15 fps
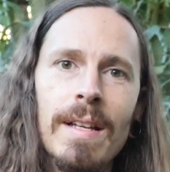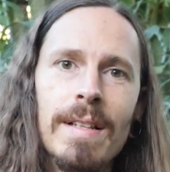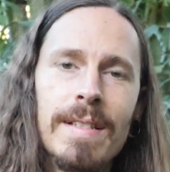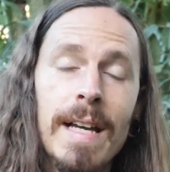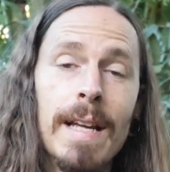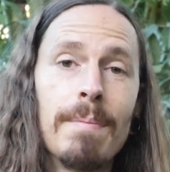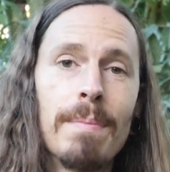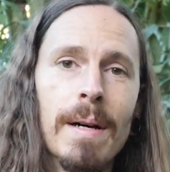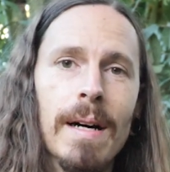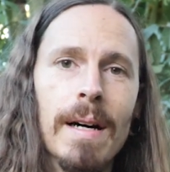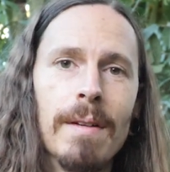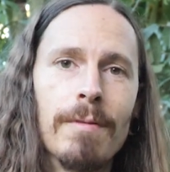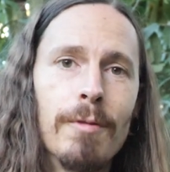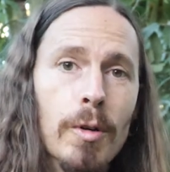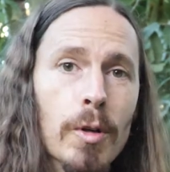type
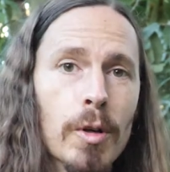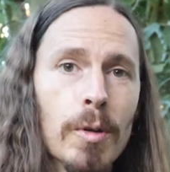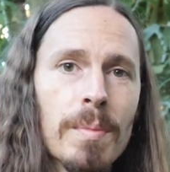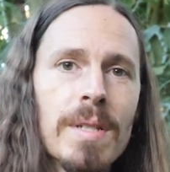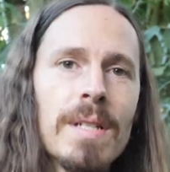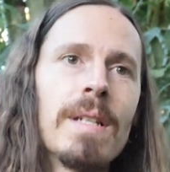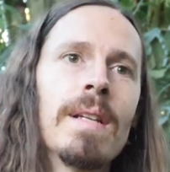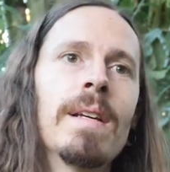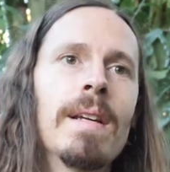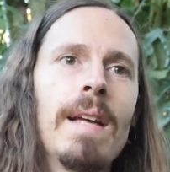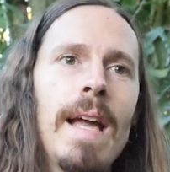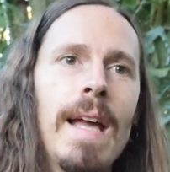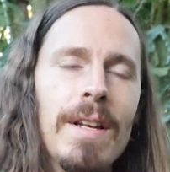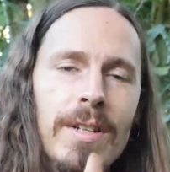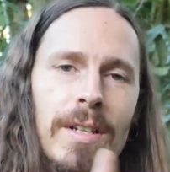forms,
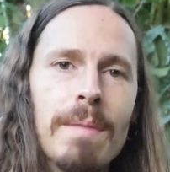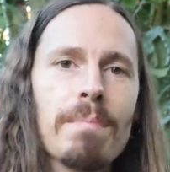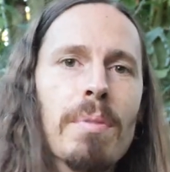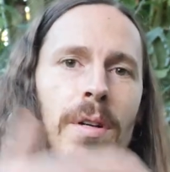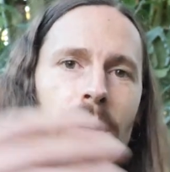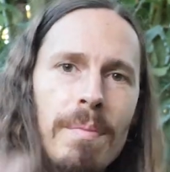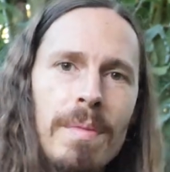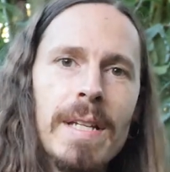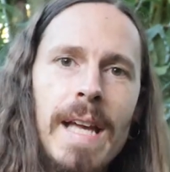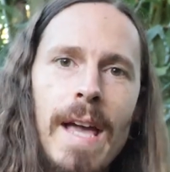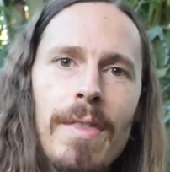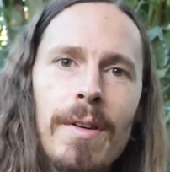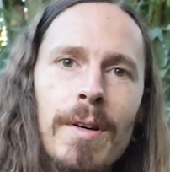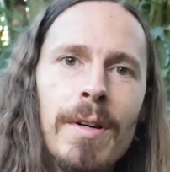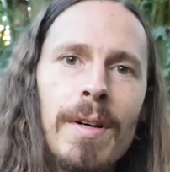and you can put them
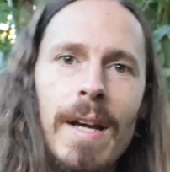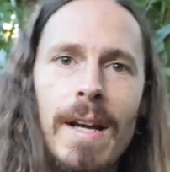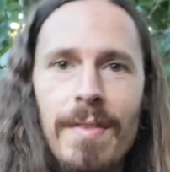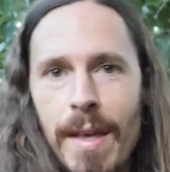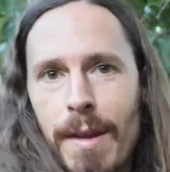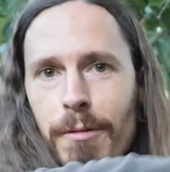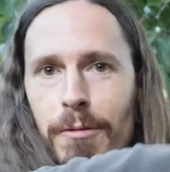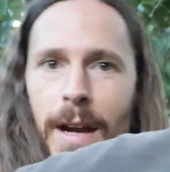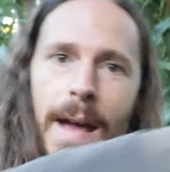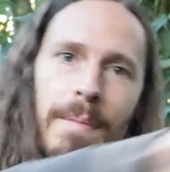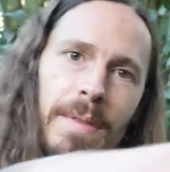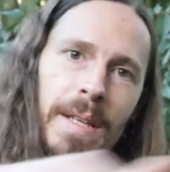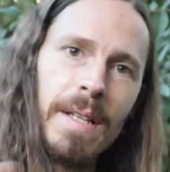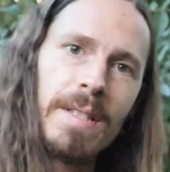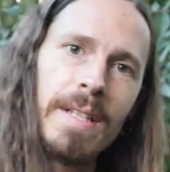together and then wrap
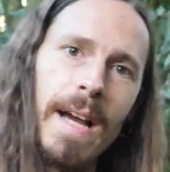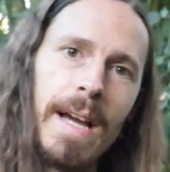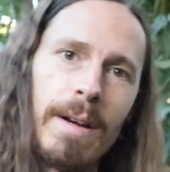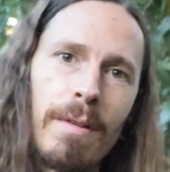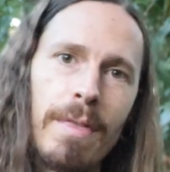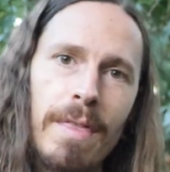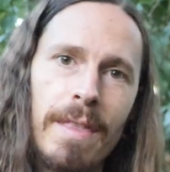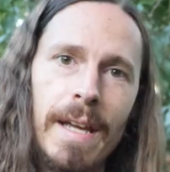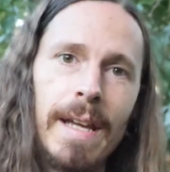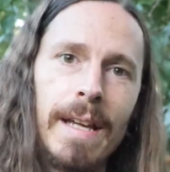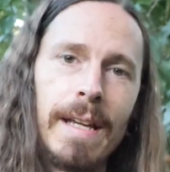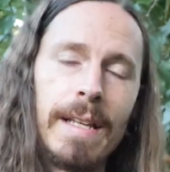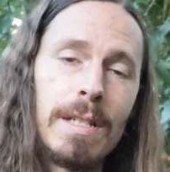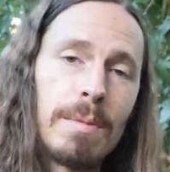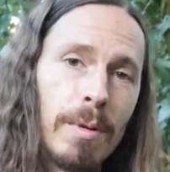the entire
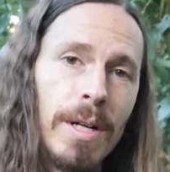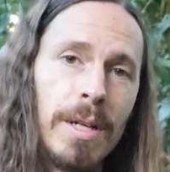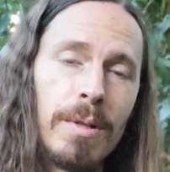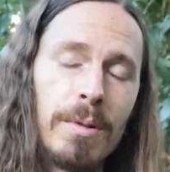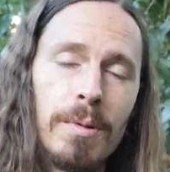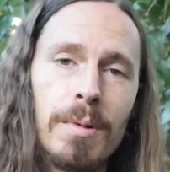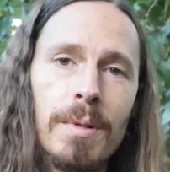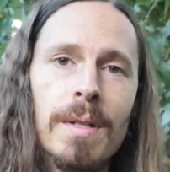thing. It's pretty cool.